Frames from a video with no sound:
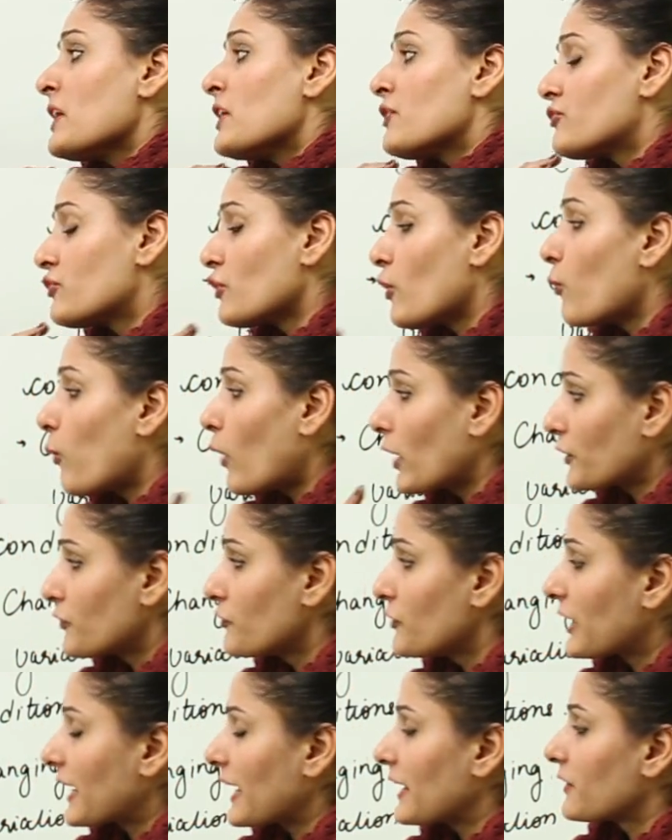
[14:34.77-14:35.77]
So
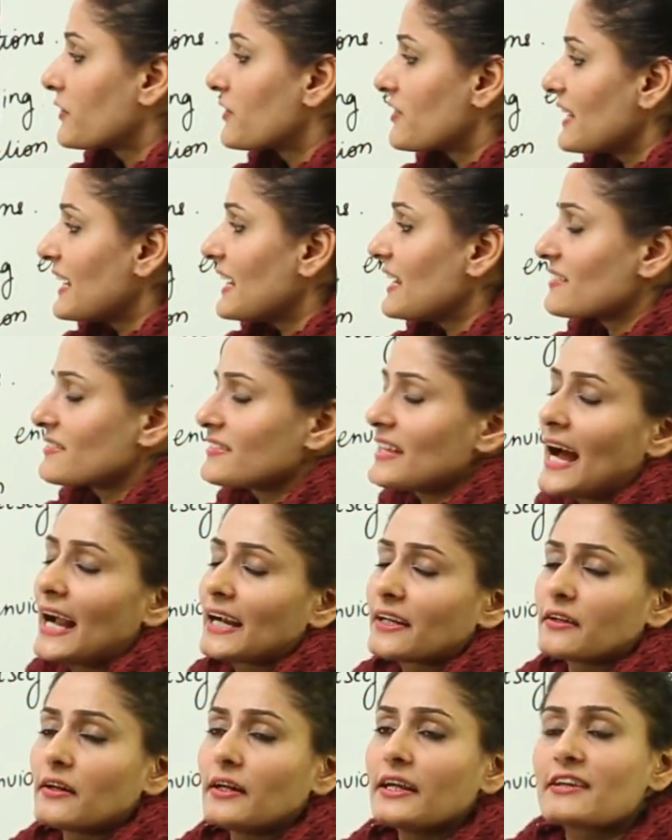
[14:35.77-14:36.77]
what we can see is
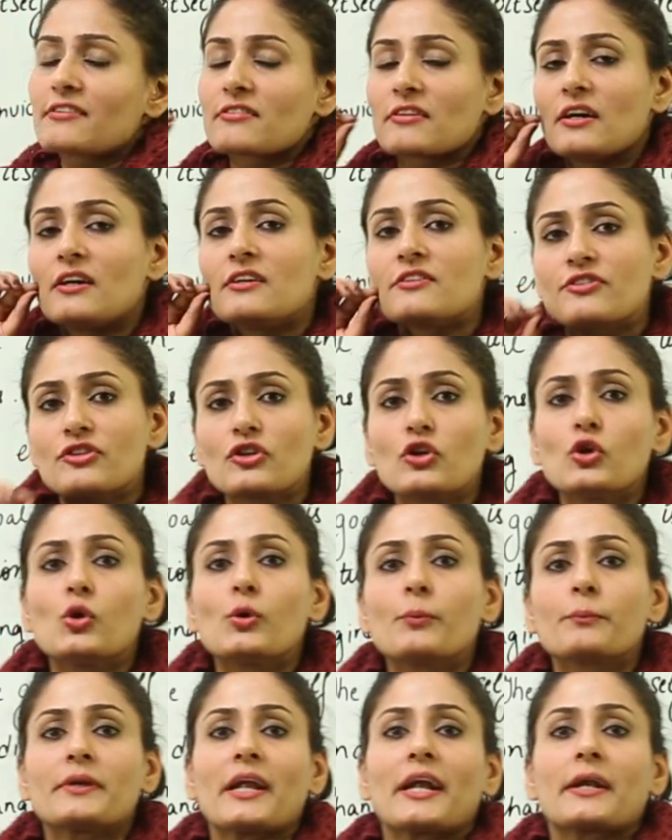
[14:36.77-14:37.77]
that it's
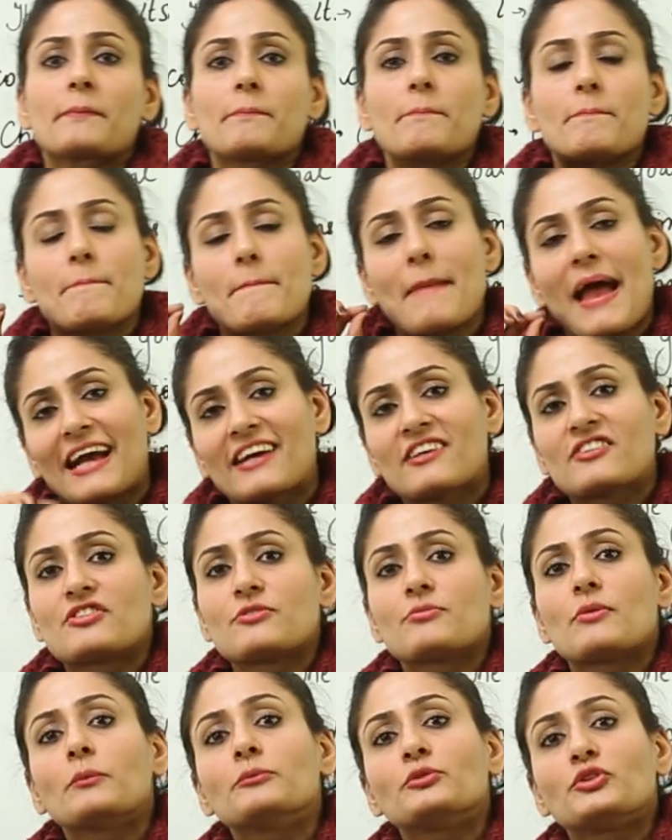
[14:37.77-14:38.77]
assumed that
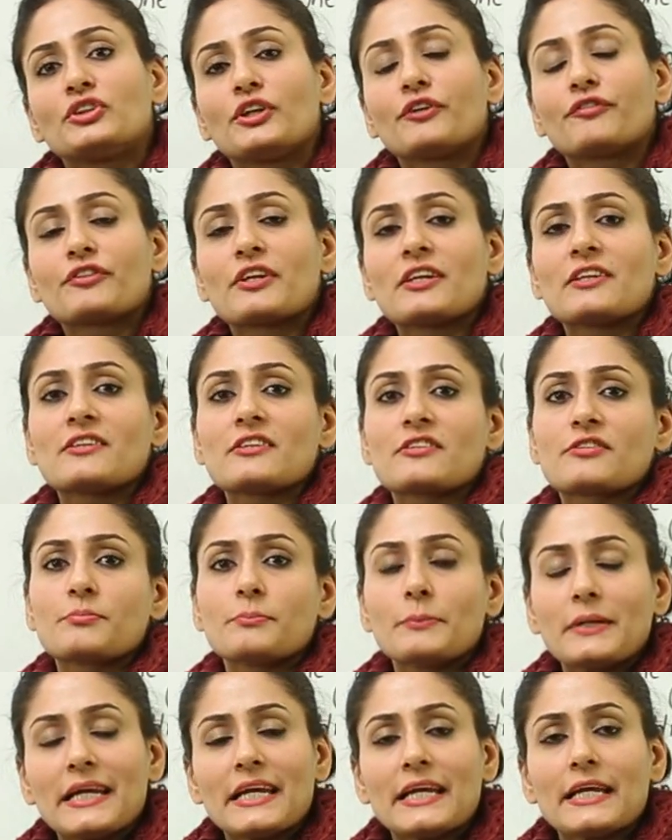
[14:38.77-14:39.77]
maximum shift in this
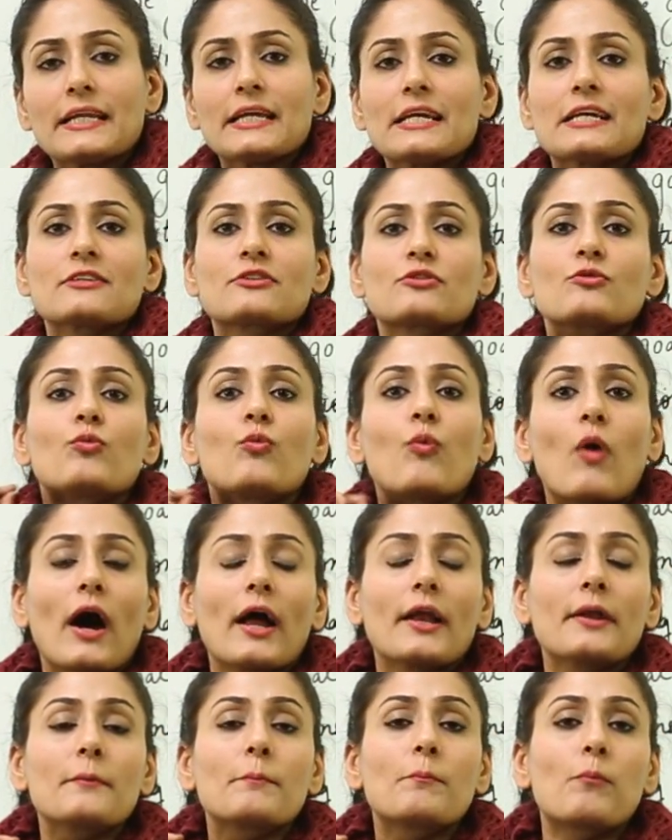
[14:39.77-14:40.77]
mean is
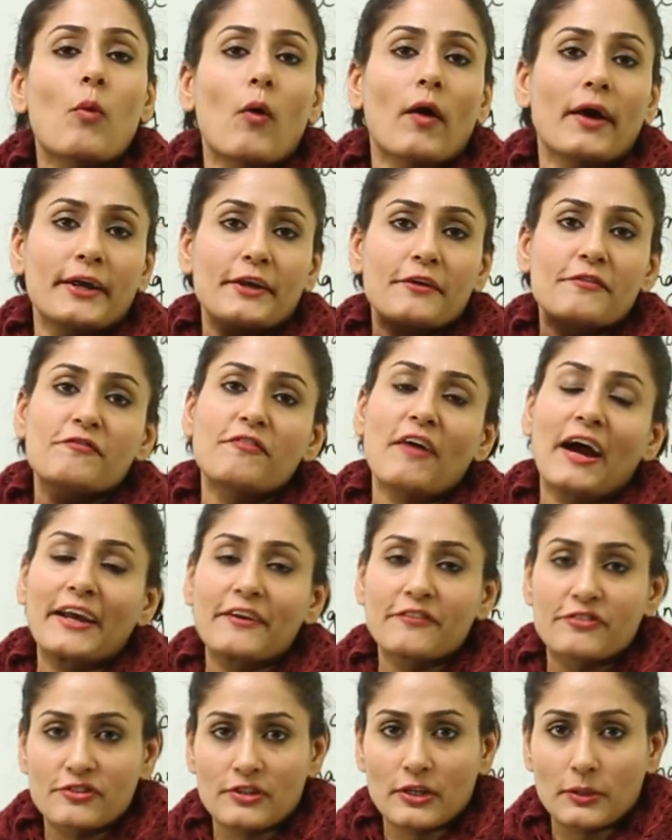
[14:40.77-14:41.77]

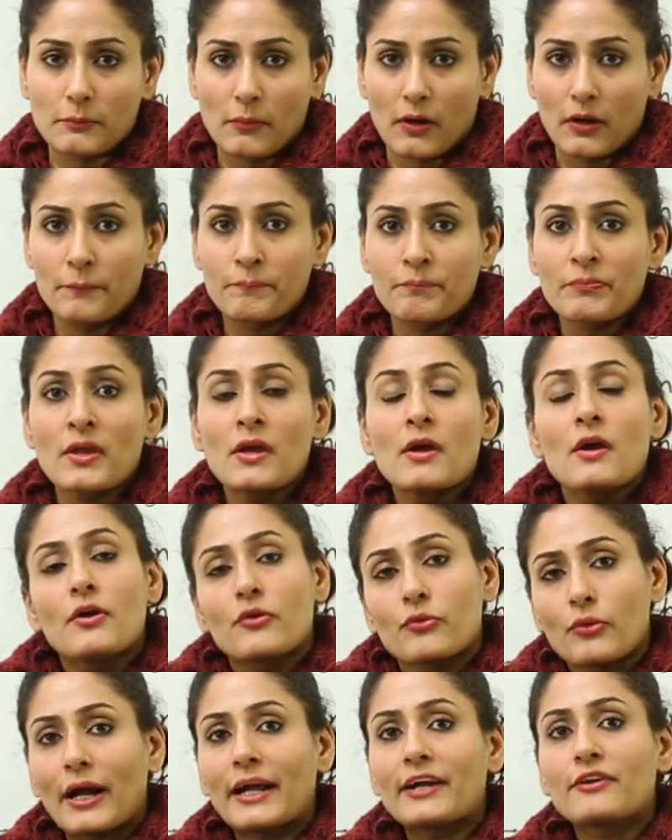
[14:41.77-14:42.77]
1.5 sigma.
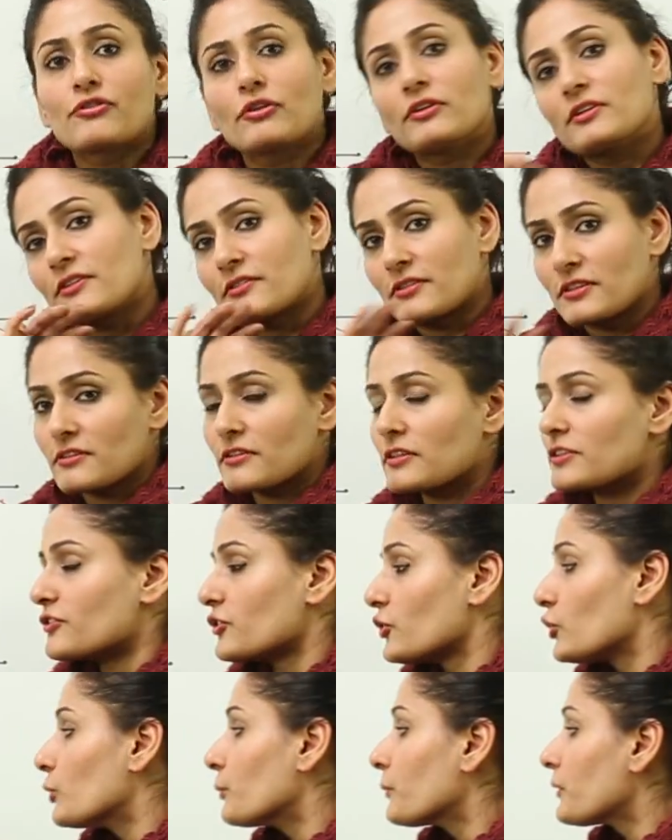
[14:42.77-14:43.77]
Right, so this is
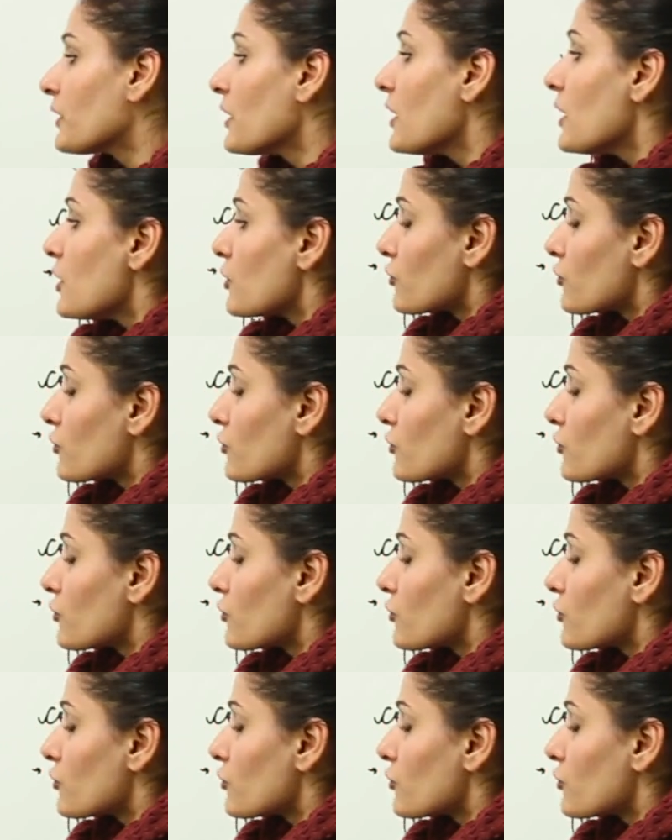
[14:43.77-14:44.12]
assumed.